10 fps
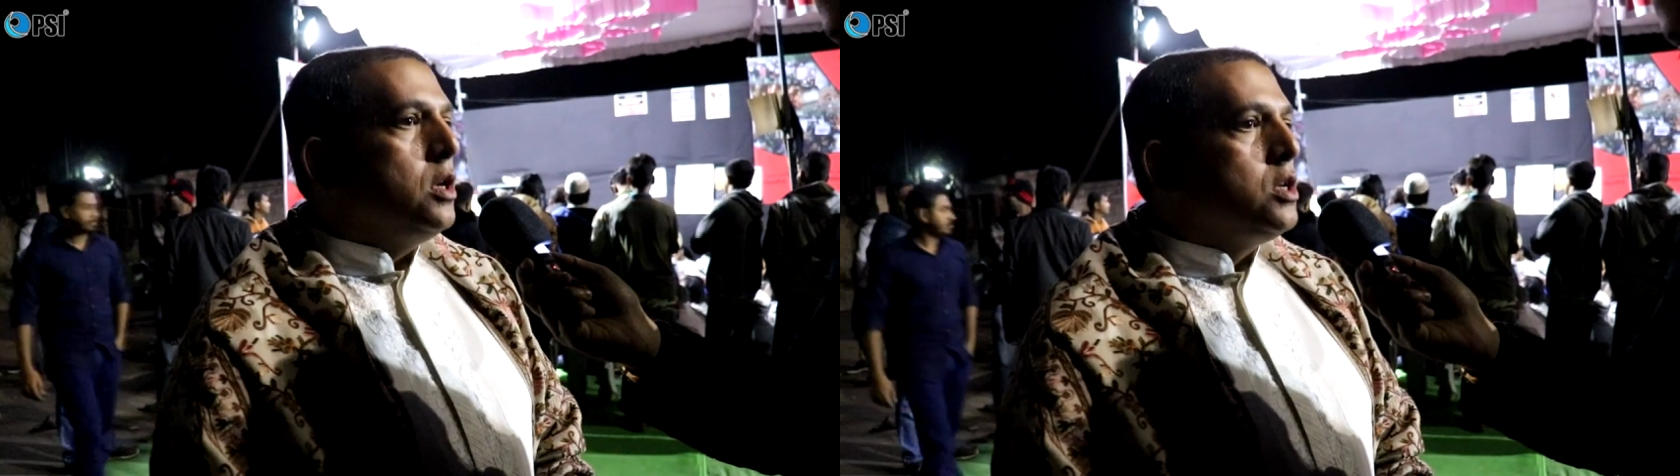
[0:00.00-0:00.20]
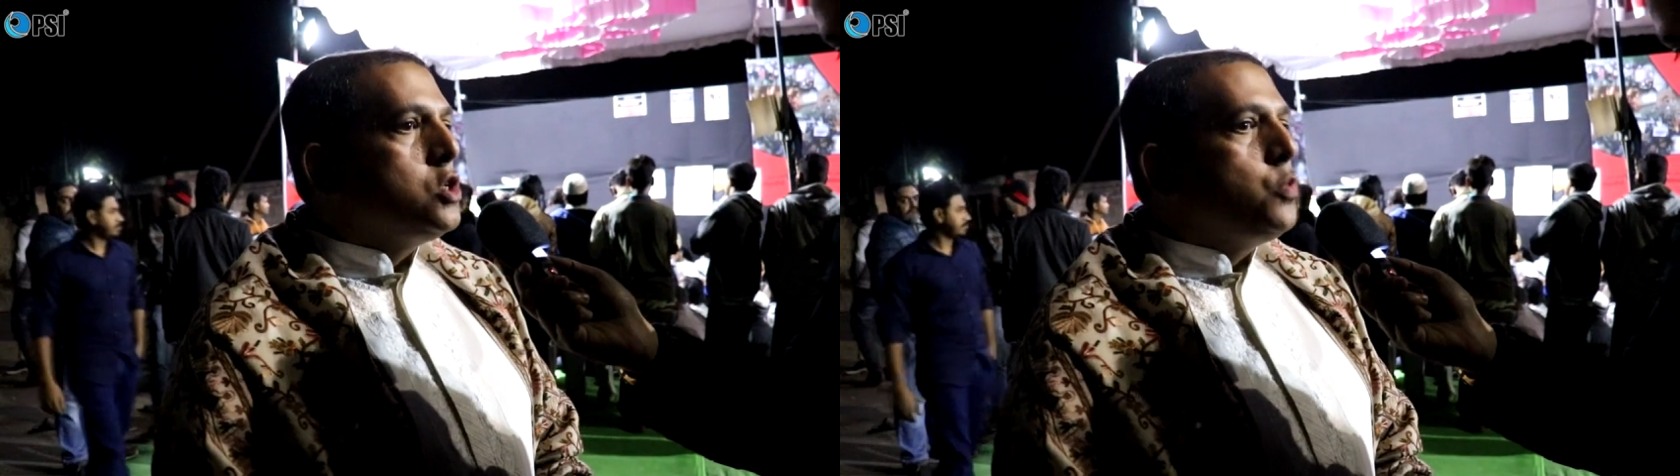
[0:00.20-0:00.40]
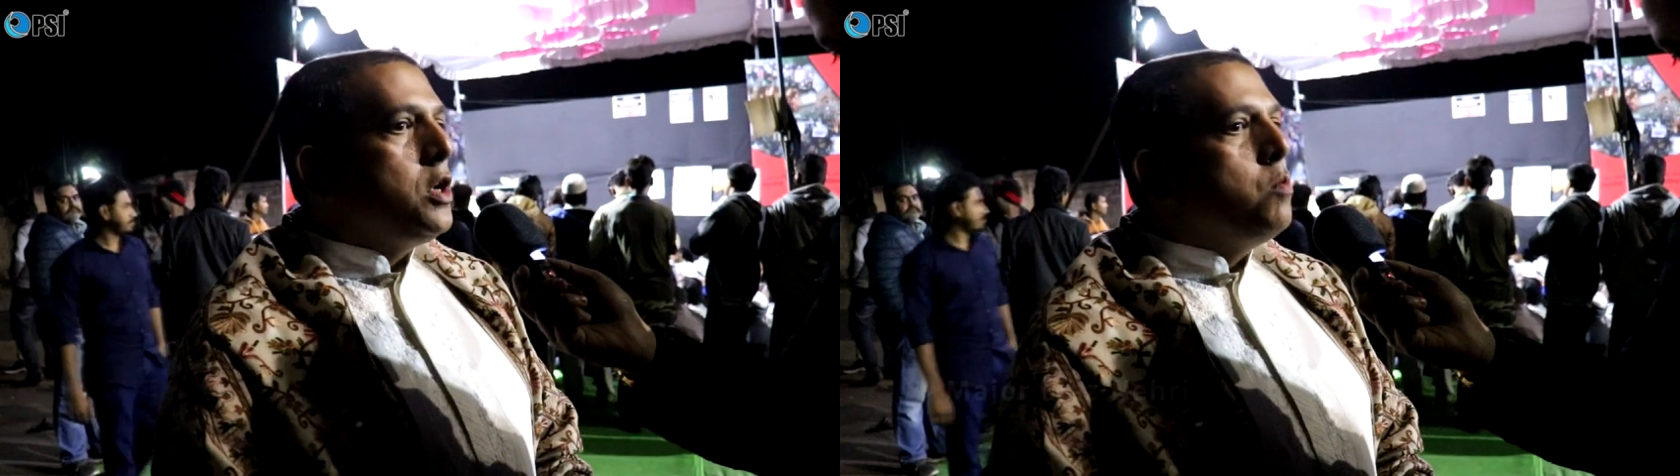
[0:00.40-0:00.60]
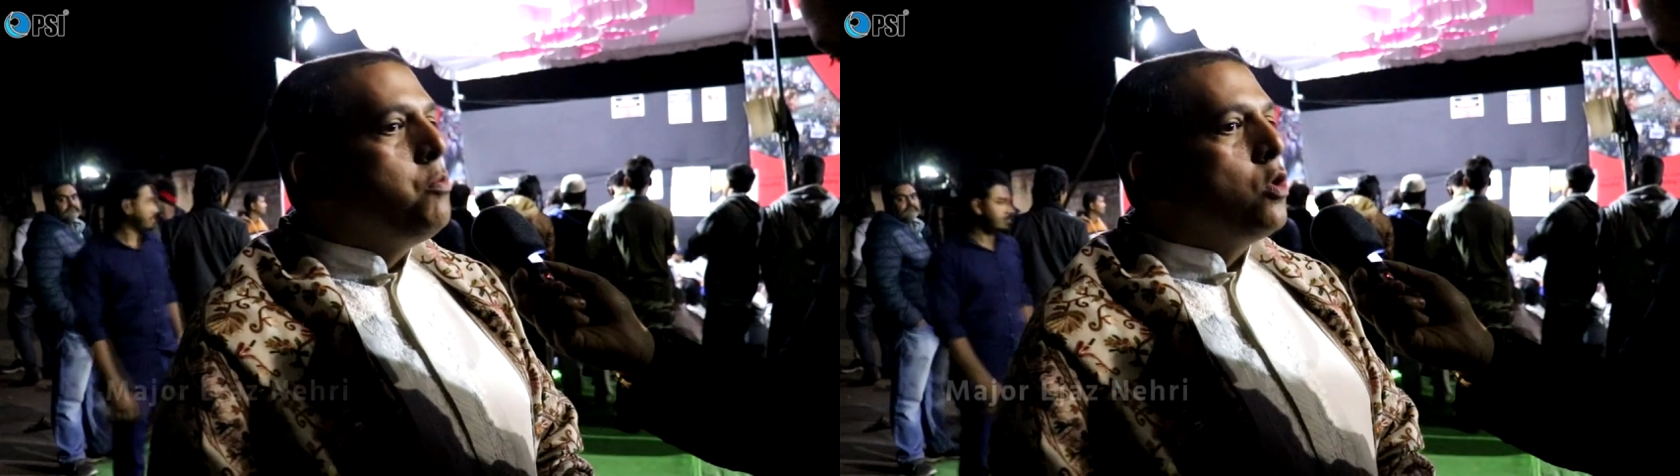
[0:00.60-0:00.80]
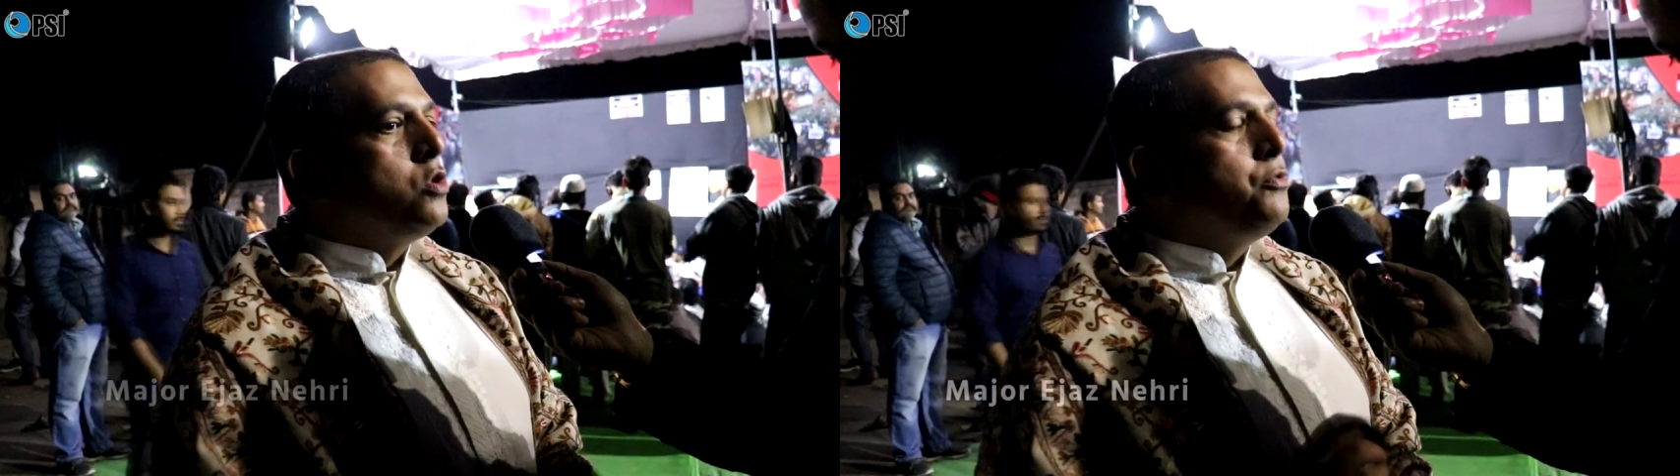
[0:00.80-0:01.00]
it is very
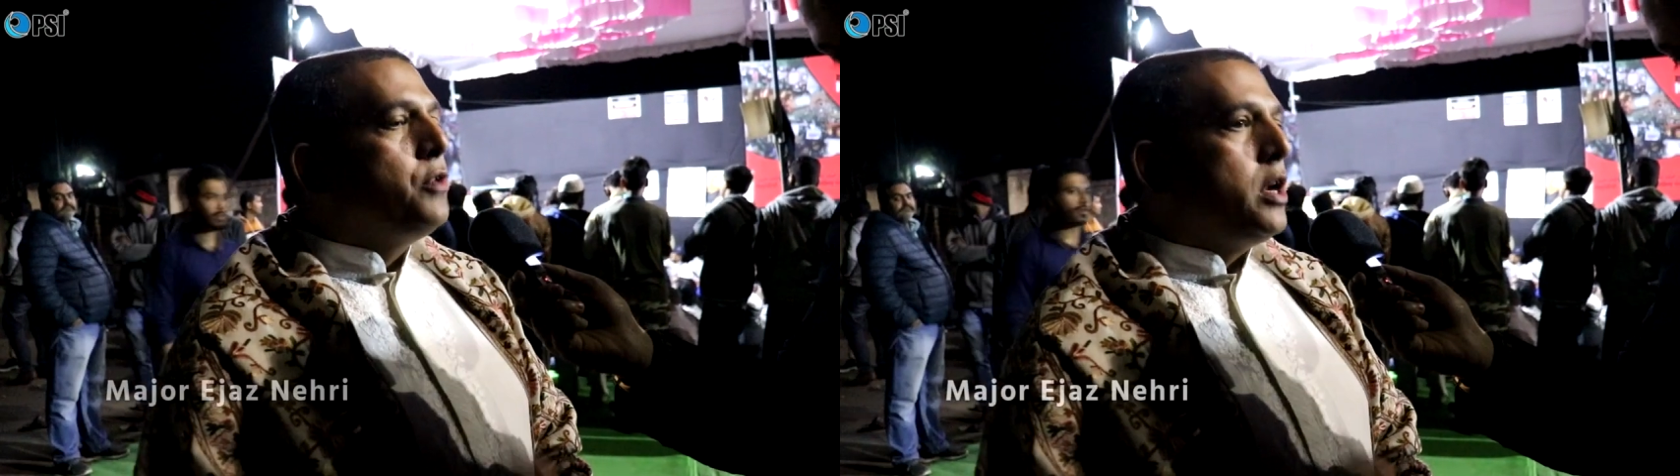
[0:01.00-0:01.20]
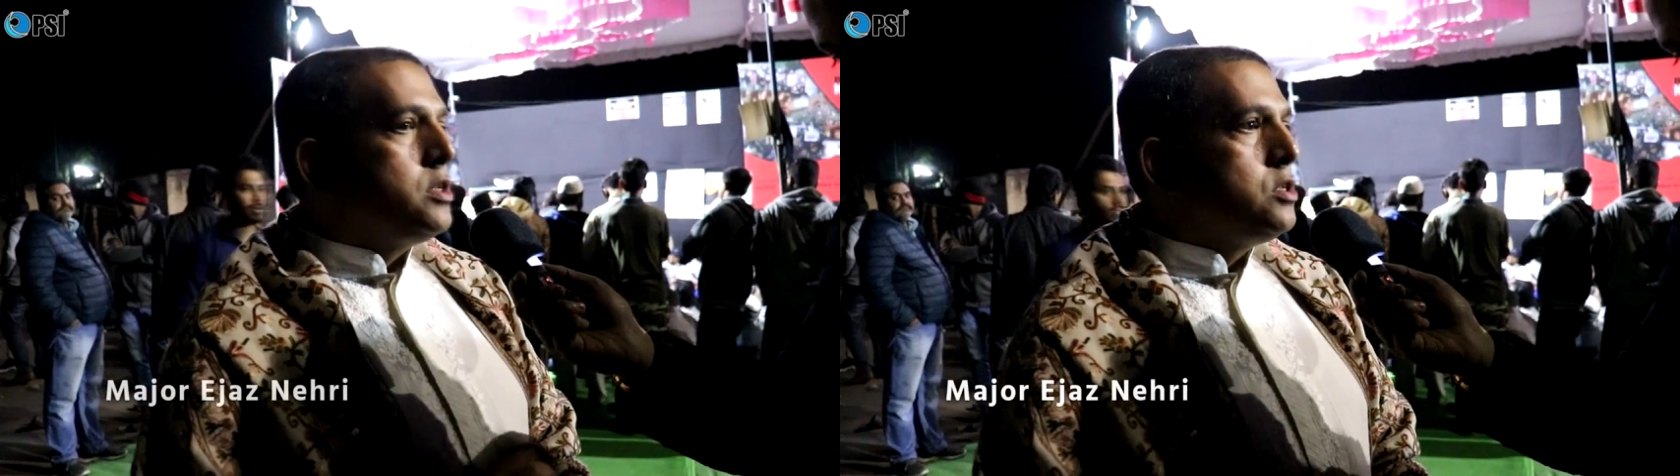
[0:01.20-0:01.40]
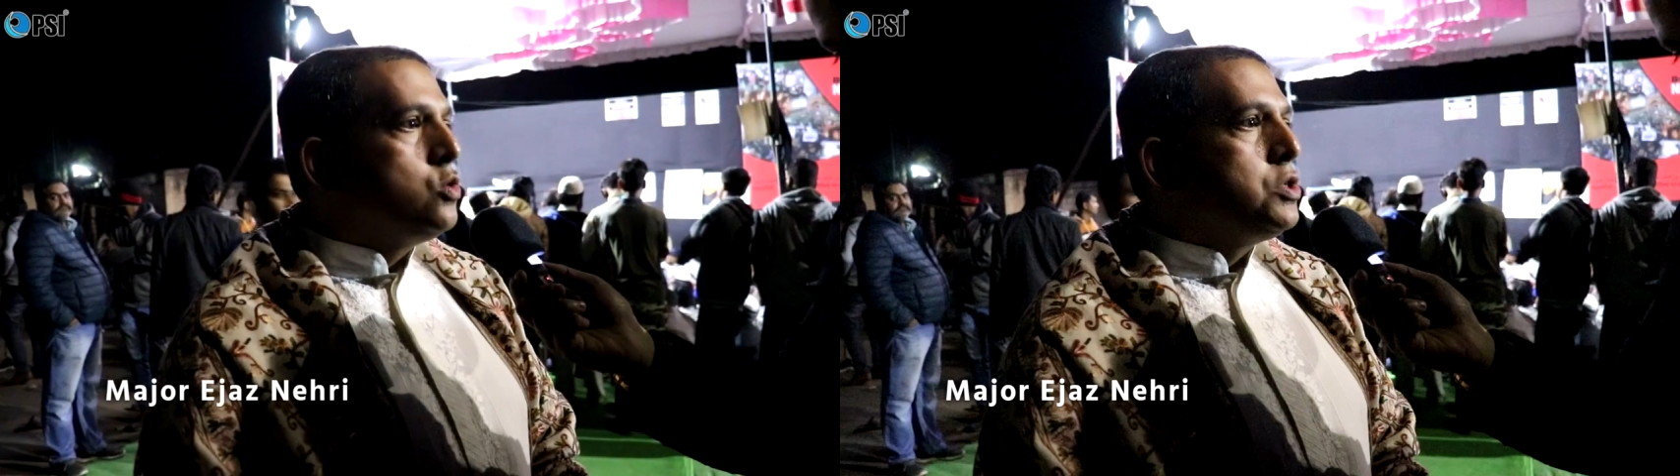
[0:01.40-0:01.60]
important for us